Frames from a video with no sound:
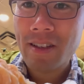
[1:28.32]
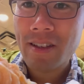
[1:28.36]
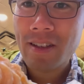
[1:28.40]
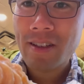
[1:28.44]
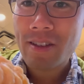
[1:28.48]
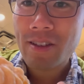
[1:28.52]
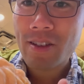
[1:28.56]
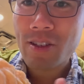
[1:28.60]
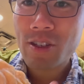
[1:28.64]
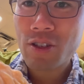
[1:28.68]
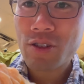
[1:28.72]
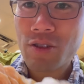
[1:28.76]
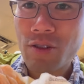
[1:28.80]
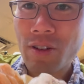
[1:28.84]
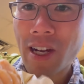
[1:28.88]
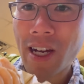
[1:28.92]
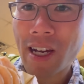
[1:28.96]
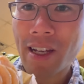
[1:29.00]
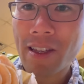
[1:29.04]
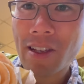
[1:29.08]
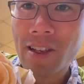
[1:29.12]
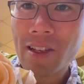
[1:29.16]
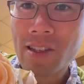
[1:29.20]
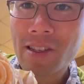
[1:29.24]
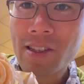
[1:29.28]
let's try
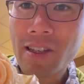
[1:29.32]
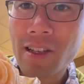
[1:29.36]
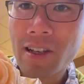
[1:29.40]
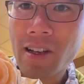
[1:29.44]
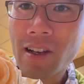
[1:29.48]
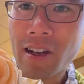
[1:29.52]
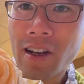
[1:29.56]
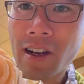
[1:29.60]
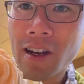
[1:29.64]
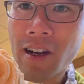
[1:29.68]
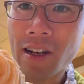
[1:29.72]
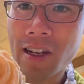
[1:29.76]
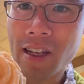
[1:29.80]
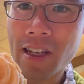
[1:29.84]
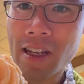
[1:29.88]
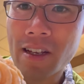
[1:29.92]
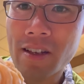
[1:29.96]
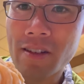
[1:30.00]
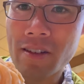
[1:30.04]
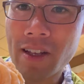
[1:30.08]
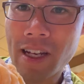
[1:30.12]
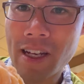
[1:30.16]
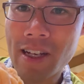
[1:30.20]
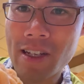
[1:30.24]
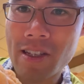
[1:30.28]
this honey
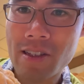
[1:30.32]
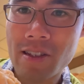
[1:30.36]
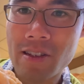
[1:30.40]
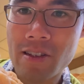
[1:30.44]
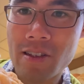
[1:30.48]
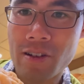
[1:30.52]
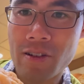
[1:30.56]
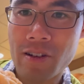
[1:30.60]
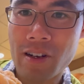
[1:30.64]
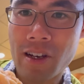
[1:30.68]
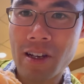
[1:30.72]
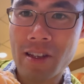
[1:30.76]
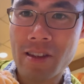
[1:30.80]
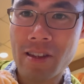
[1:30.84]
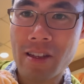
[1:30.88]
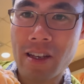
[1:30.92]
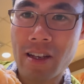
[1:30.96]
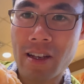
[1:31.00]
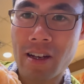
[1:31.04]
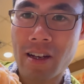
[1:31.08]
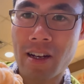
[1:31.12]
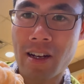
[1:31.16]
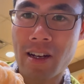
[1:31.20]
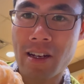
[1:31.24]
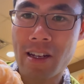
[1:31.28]
glazed donut,
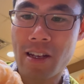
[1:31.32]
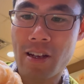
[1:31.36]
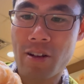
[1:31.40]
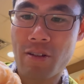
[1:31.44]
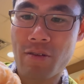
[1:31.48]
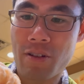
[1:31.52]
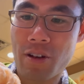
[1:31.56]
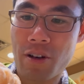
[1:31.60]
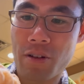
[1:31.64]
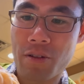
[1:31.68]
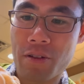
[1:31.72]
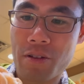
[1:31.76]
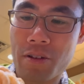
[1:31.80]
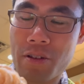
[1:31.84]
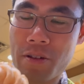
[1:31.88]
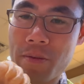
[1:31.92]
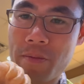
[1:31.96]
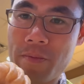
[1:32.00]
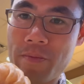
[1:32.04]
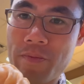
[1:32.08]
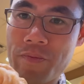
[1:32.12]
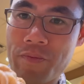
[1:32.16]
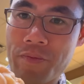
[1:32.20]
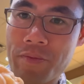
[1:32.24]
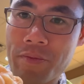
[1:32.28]
the honey crawler.
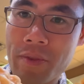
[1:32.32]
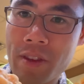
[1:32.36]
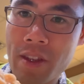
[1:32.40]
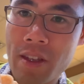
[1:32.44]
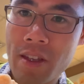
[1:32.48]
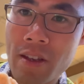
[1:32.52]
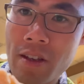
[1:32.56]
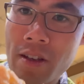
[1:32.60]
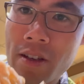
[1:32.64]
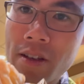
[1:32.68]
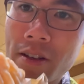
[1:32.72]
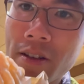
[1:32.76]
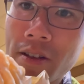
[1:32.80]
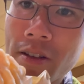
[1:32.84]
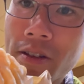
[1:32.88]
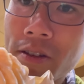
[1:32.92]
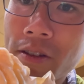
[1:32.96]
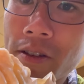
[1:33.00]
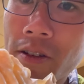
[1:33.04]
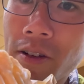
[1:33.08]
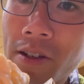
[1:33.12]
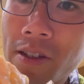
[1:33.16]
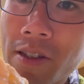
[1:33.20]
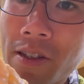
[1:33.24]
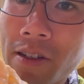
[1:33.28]

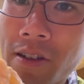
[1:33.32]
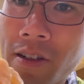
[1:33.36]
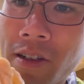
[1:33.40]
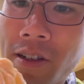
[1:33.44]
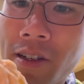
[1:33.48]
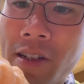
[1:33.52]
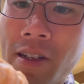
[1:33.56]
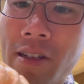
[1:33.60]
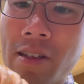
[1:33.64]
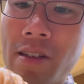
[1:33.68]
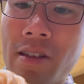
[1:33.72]
Looks good.